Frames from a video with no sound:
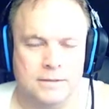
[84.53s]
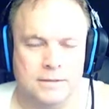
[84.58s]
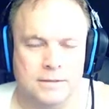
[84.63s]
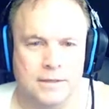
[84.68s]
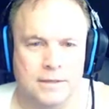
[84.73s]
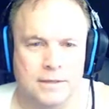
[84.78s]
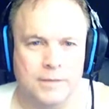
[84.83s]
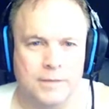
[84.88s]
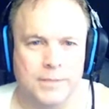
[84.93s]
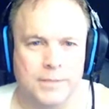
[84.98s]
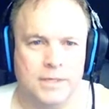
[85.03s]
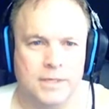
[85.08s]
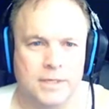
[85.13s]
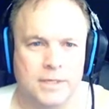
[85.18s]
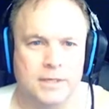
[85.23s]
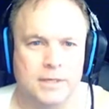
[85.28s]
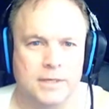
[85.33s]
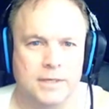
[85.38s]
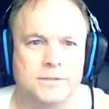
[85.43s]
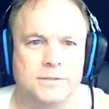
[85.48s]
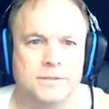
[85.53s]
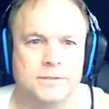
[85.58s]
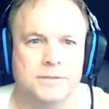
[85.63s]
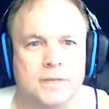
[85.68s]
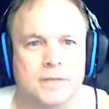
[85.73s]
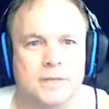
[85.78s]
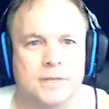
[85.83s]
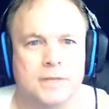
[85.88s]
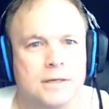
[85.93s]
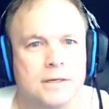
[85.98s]
And because
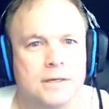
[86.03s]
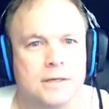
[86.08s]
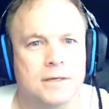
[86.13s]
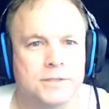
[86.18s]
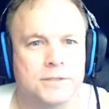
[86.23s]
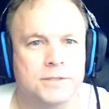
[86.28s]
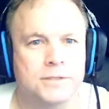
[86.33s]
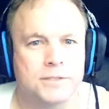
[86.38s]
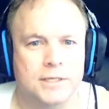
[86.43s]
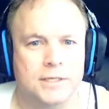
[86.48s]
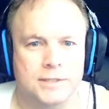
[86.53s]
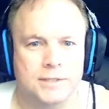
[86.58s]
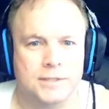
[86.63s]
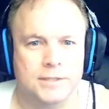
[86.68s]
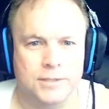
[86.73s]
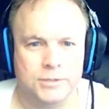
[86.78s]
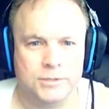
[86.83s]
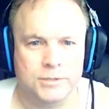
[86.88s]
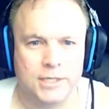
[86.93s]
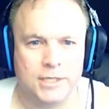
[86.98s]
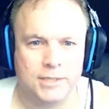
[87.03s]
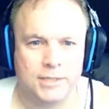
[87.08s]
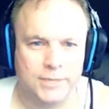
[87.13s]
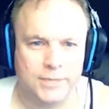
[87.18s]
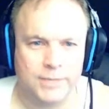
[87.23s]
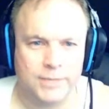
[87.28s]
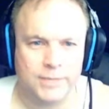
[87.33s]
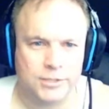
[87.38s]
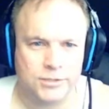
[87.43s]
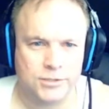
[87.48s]
I just got to double check and
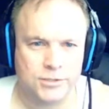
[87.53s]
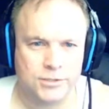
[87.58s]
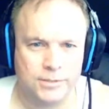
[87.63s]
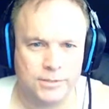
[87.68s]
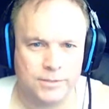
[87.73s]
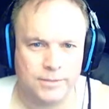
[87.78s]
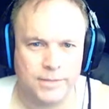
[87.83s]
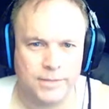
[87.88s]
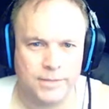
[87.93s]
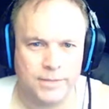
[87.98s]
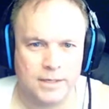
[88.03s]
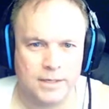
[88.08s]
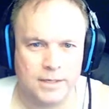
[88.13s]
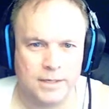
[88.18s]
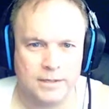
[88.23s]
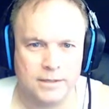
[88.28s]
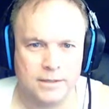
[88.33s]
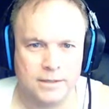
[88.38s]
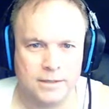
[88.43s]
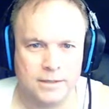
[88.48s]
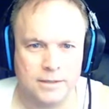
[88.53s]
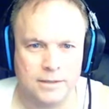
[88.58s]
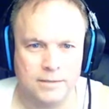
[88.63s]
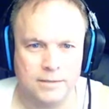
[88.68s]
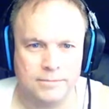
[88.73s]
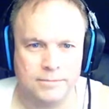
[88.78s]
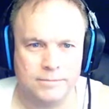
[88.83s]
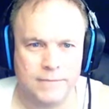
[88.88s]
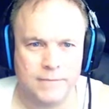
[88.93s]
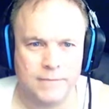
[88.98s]
make sure that my
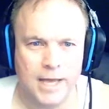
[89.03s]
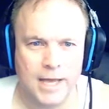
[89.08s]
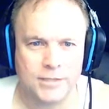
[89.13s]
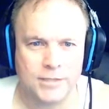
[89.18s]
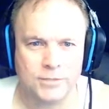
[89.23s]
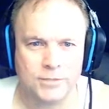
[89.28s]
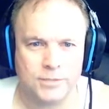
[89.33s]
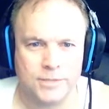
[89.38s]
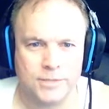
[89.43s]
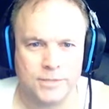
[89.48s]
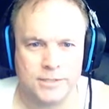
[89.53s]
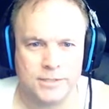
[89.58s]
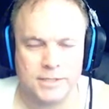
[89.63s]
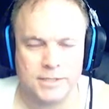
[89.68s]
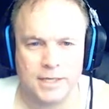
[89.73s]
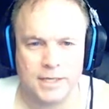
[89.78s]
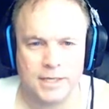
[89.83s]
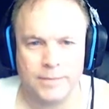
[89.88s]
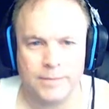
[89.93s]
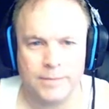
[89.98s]
hatchet run is set up.